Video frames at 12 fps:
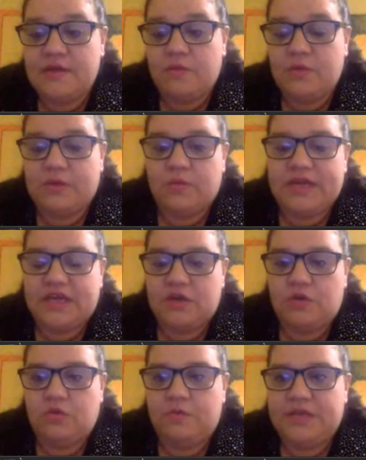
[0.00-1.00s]
We can
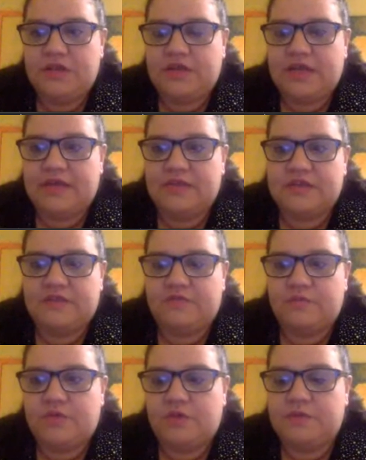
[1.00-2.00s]
all be looking at the
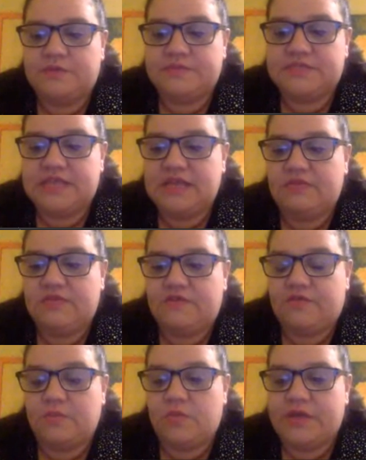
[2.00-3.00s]
different problems in
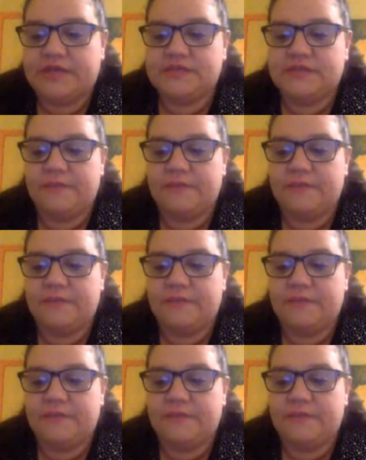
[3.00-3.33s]
different ways.